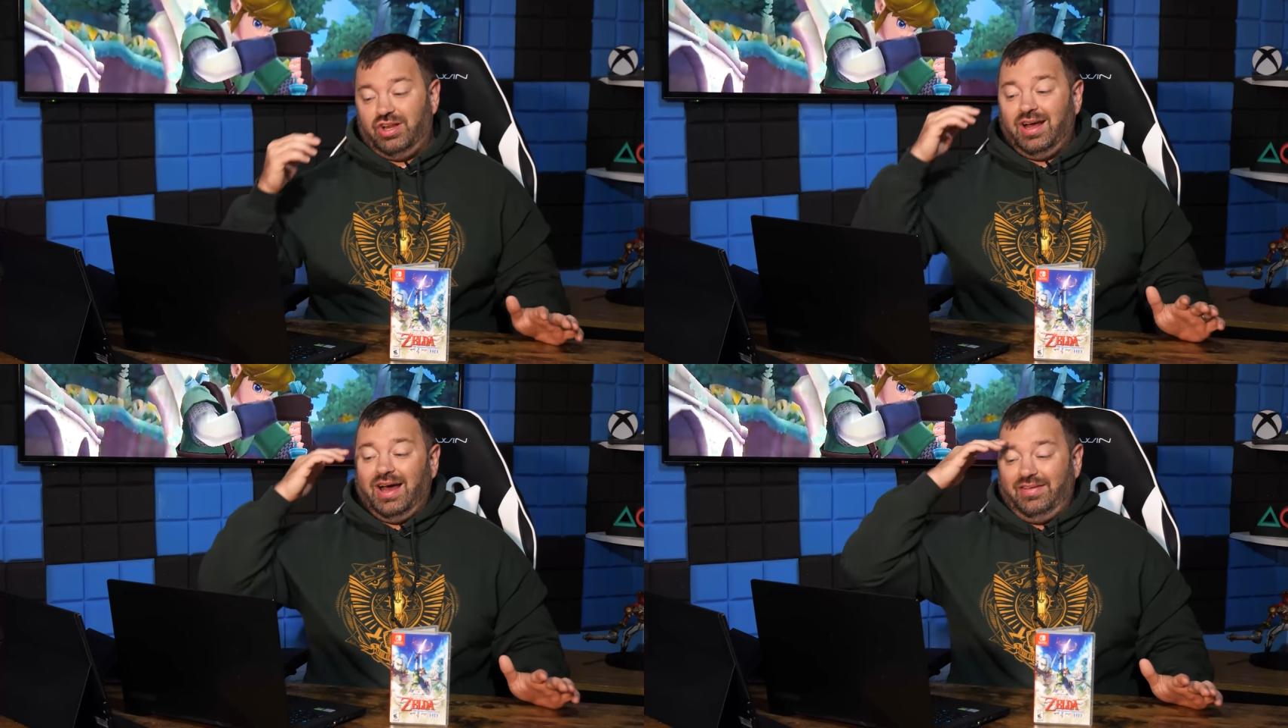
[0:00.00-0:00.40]

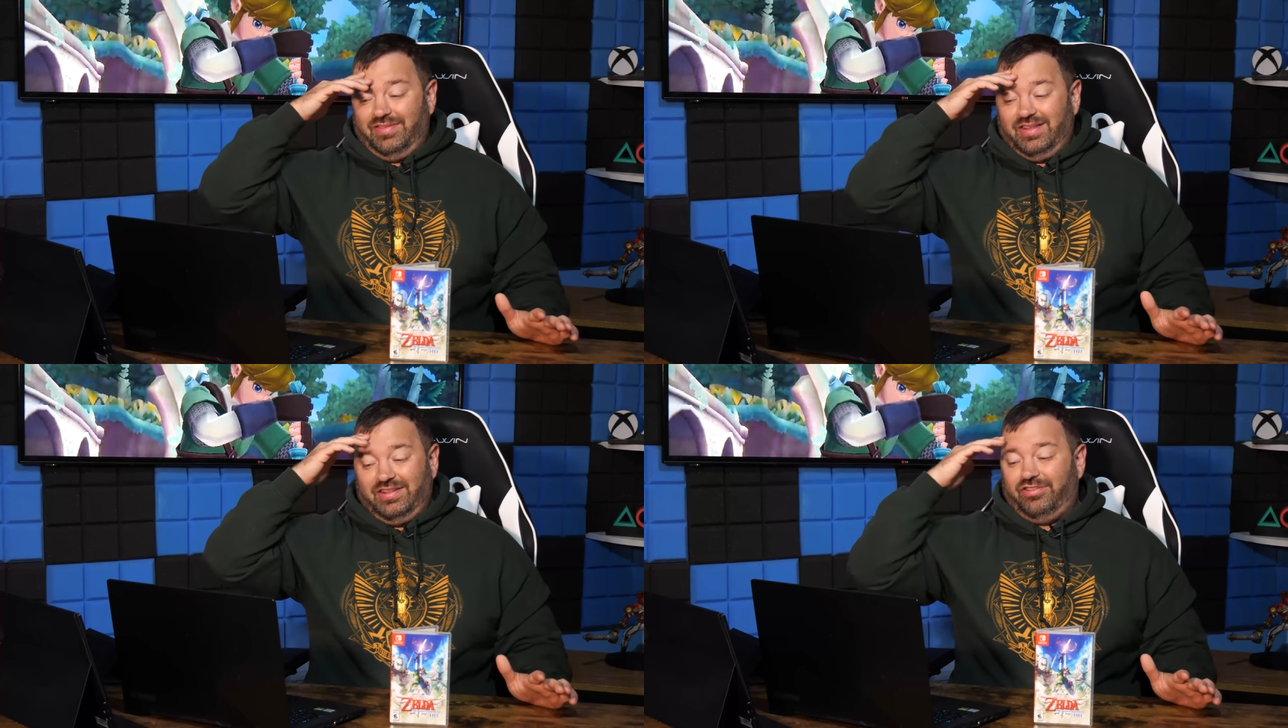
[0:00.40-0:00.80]
And uh,
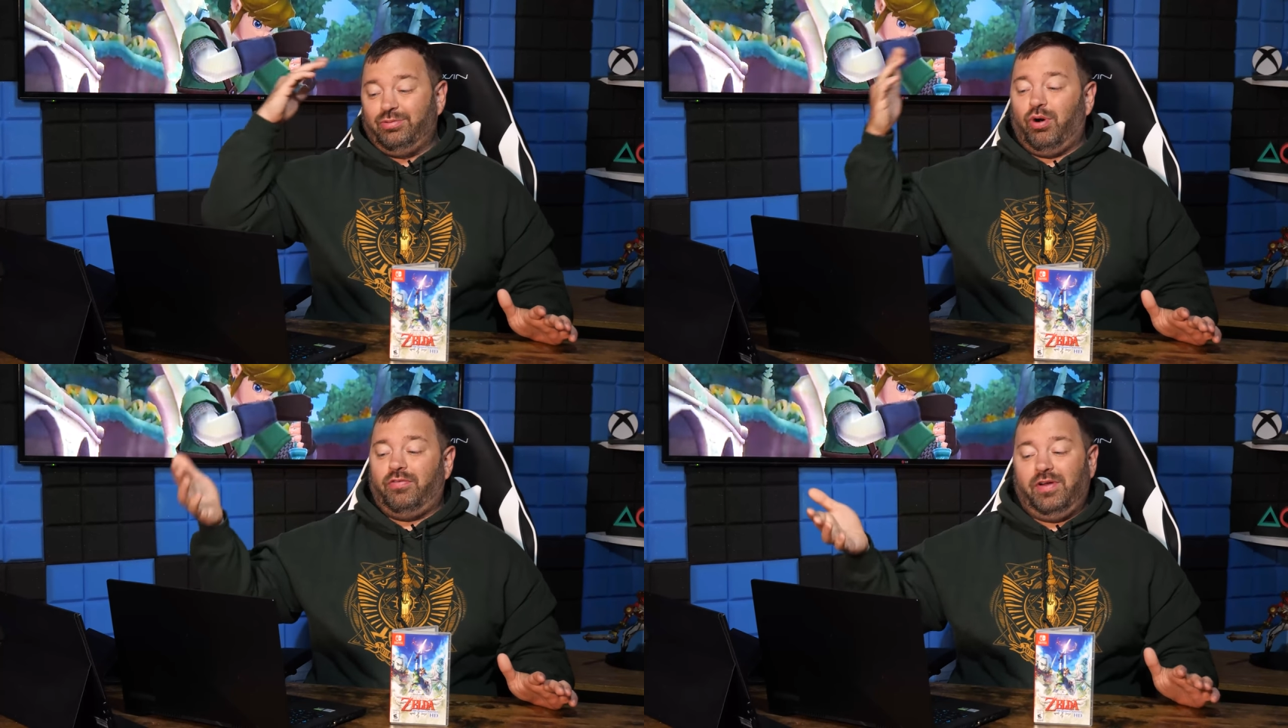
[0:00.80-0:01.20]
it's
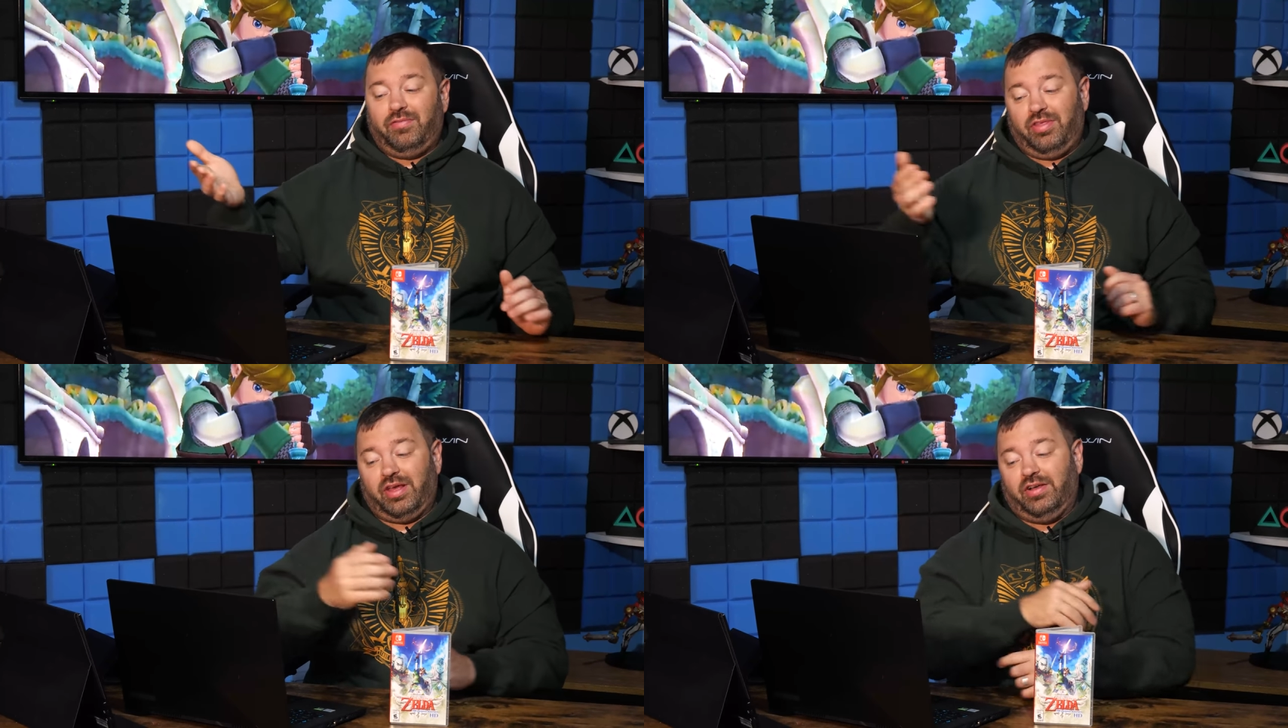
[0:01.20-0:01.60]
dwarfing
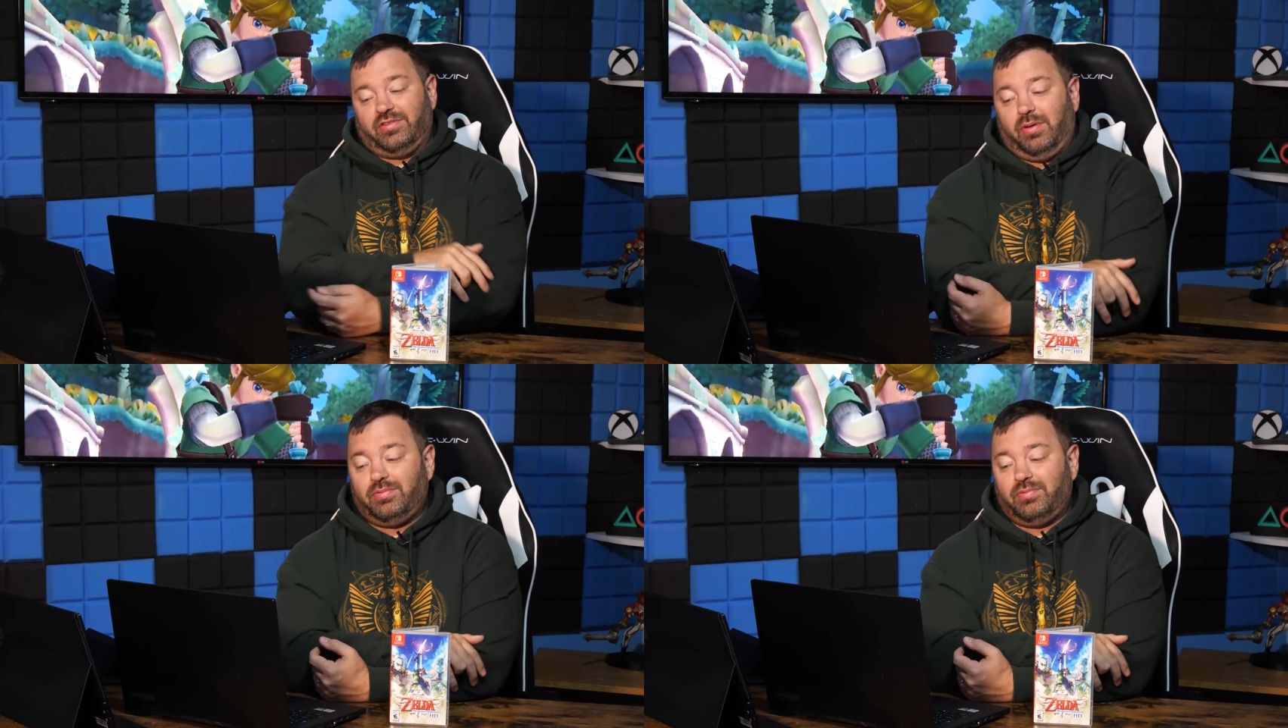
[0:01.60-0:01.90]
everything else.